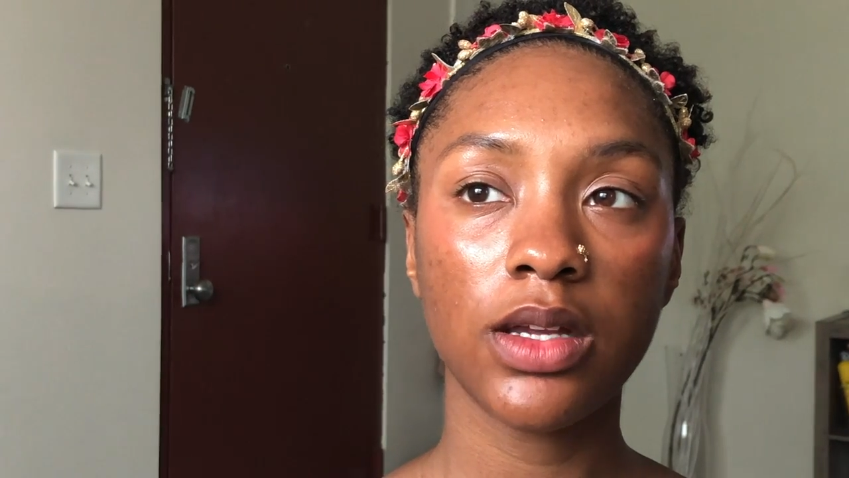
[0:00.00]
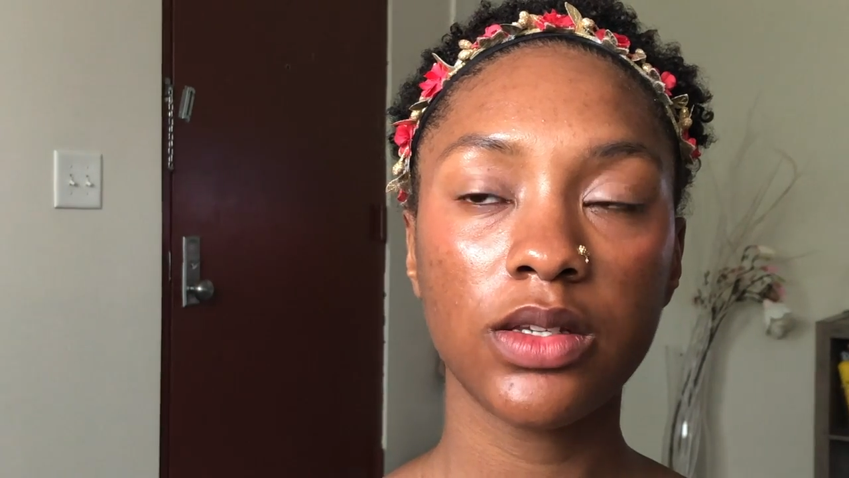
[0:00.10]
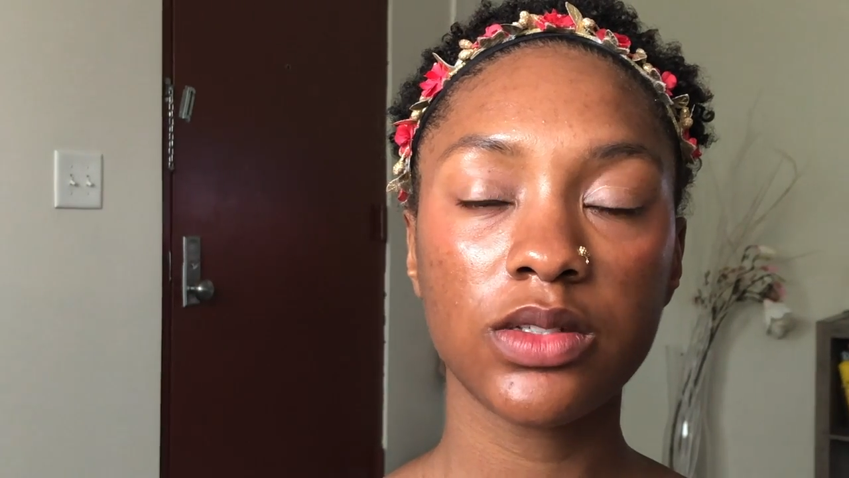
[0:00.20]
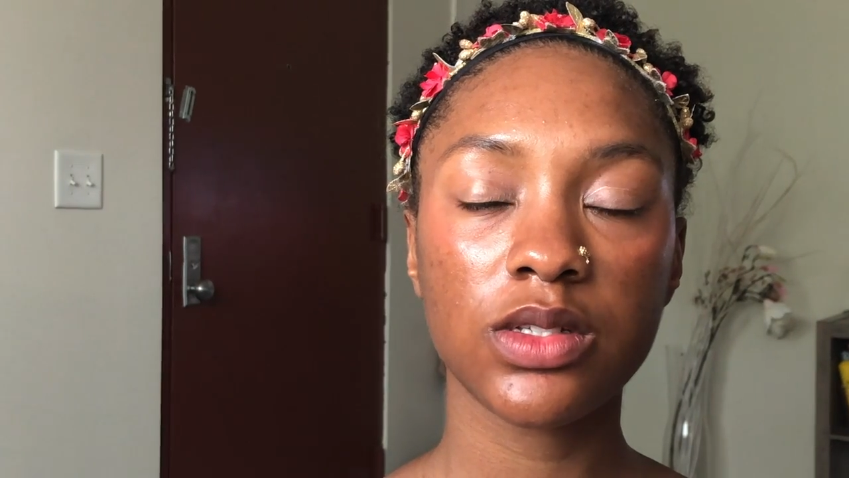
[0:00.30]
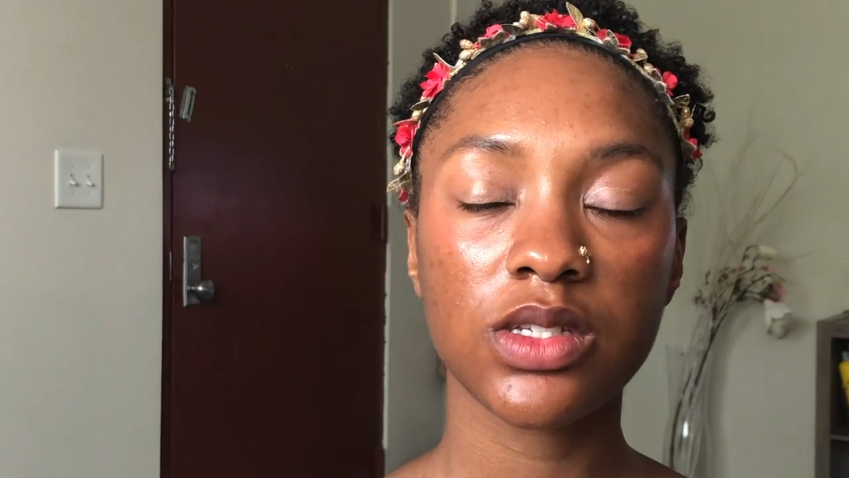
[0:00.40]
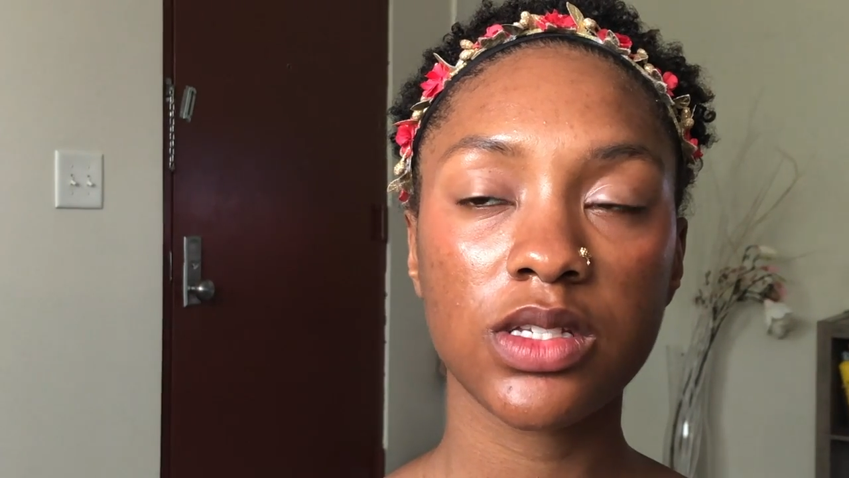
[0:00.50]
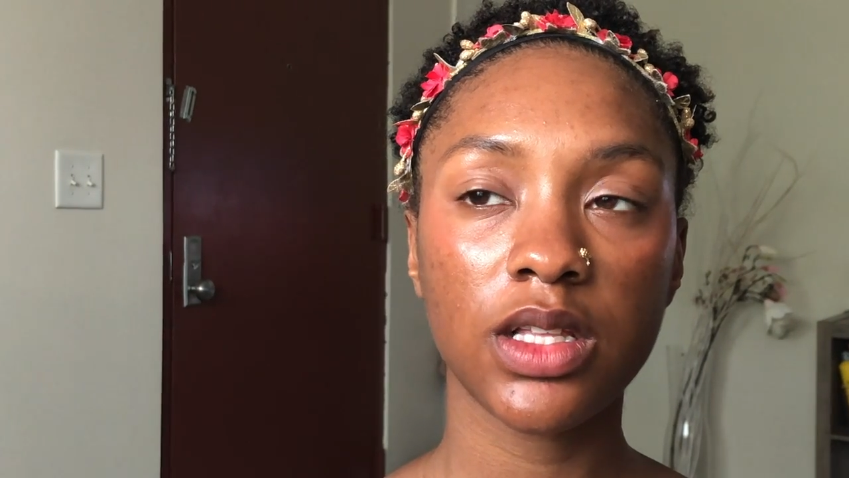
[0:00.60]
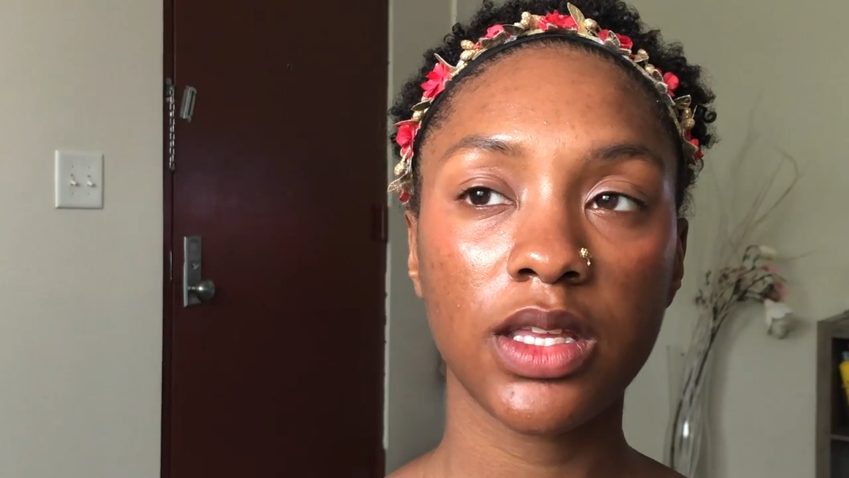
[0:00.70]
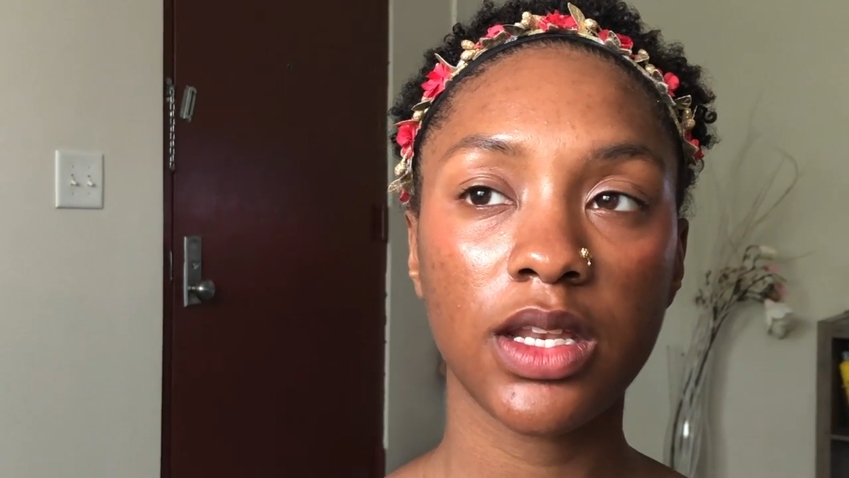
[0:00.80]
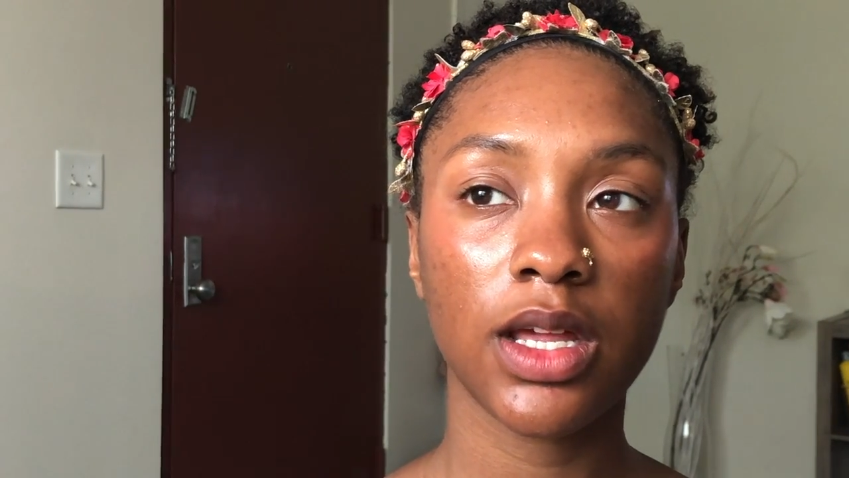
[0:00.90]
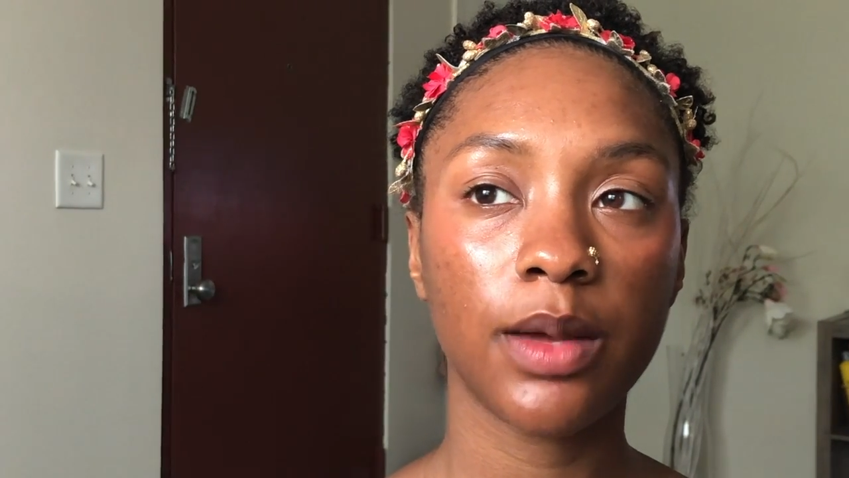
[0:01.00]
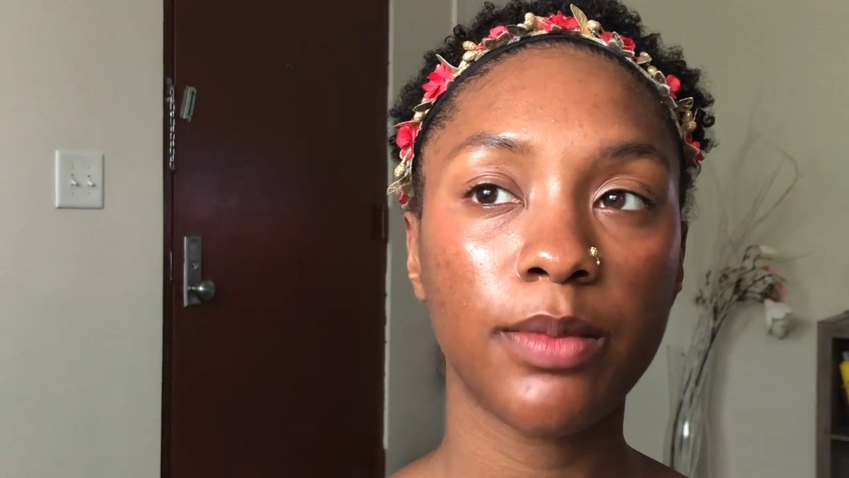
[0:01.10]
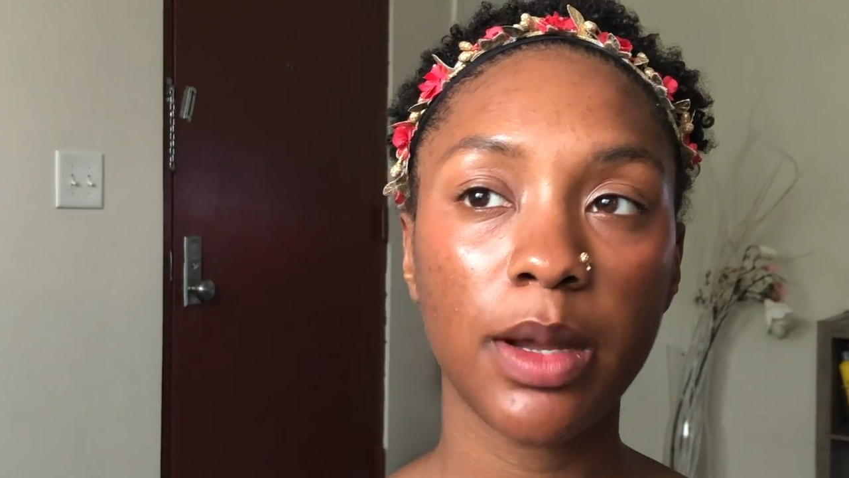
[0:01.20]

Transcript: Usually just to clean it up.